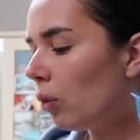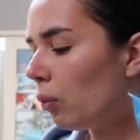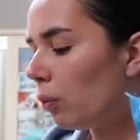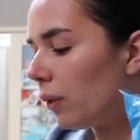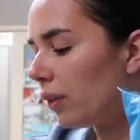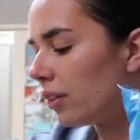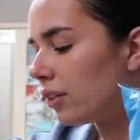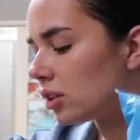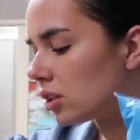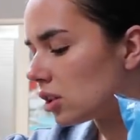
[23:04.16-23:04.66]

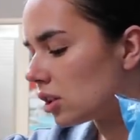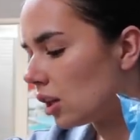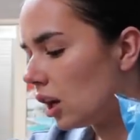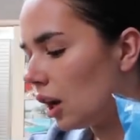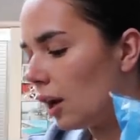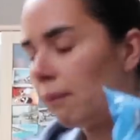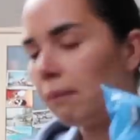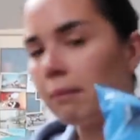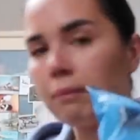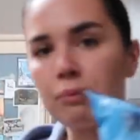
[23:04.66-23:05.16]
with
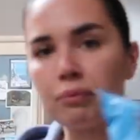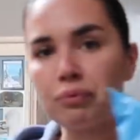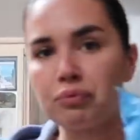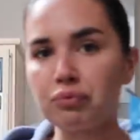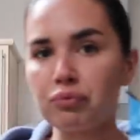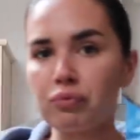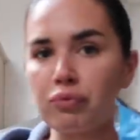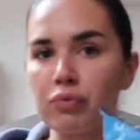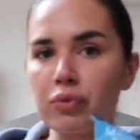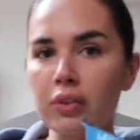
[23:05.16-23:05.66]
some
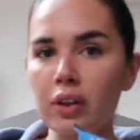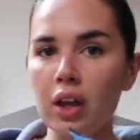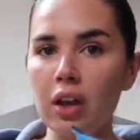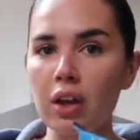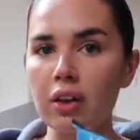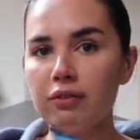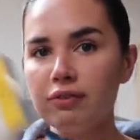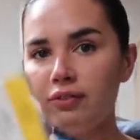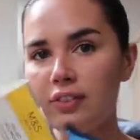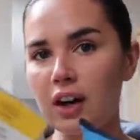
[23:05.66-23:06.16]

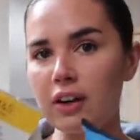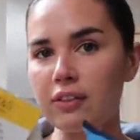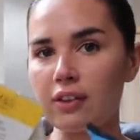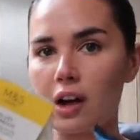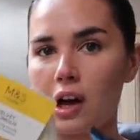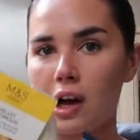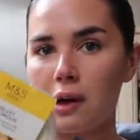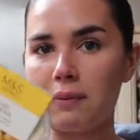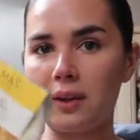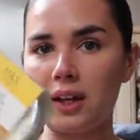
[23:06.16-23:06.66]
velvet
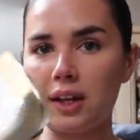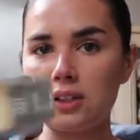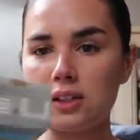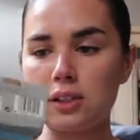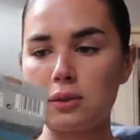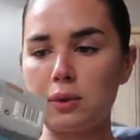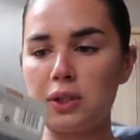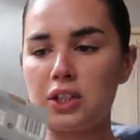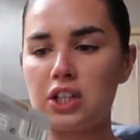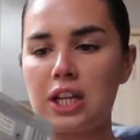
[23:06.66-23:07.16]

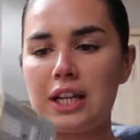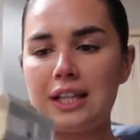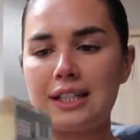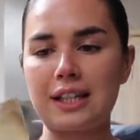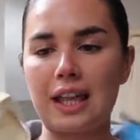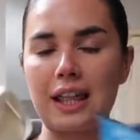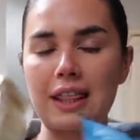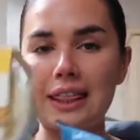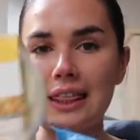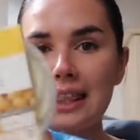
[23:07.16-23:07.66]
hummus, which
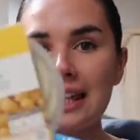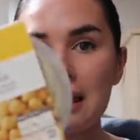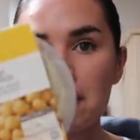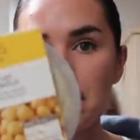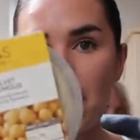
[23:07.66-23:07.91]
is the